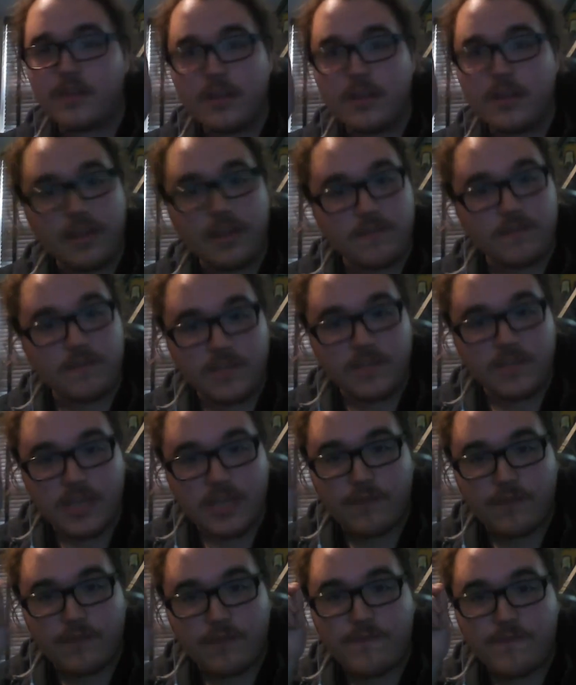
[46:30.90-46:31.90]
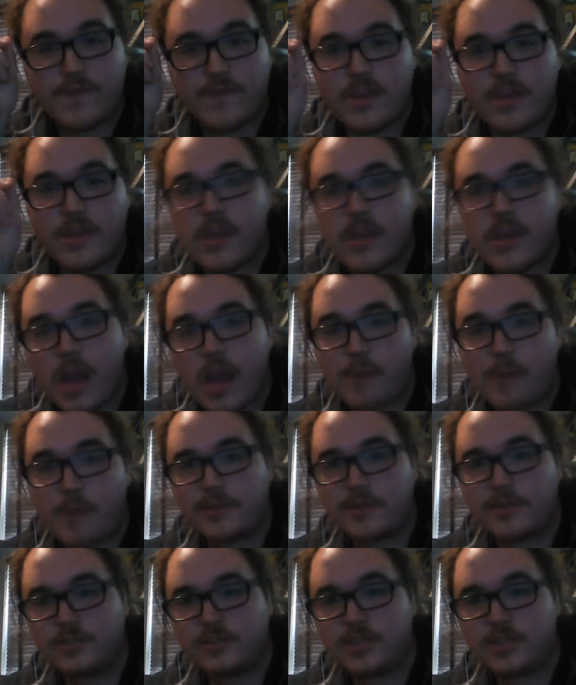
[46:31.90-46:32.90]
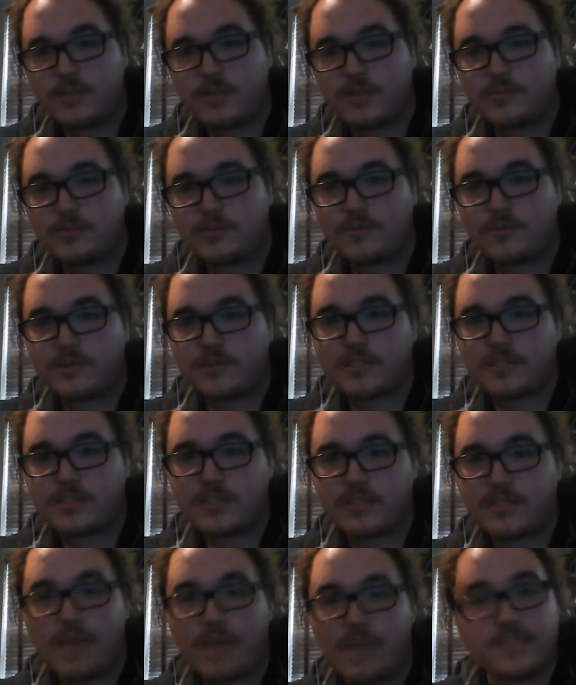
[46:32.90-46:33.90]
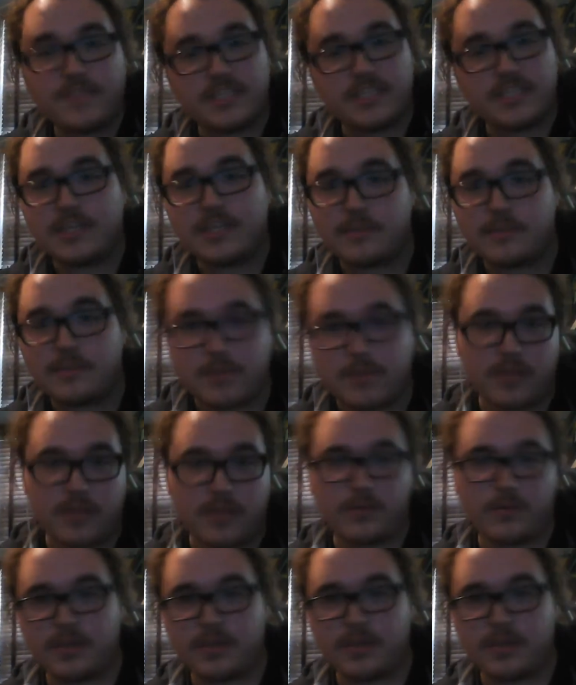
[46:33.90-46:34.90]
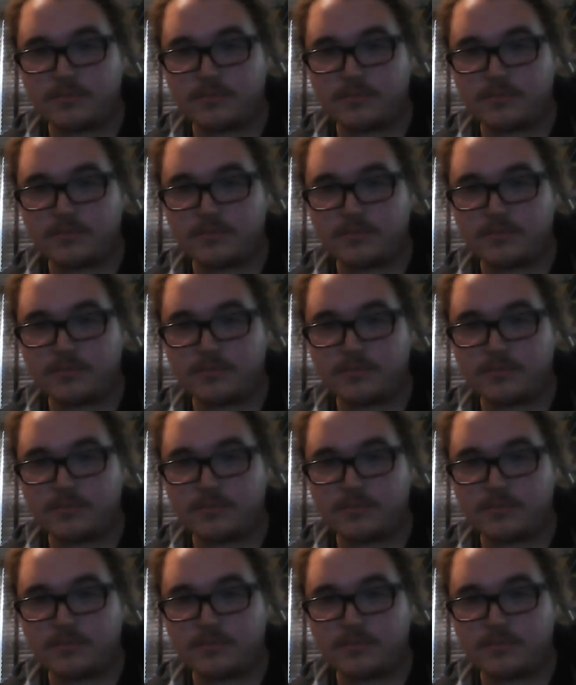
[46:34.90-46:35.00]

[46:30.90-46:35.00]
They did a phenomenal job doing this. I've seen it, by the way.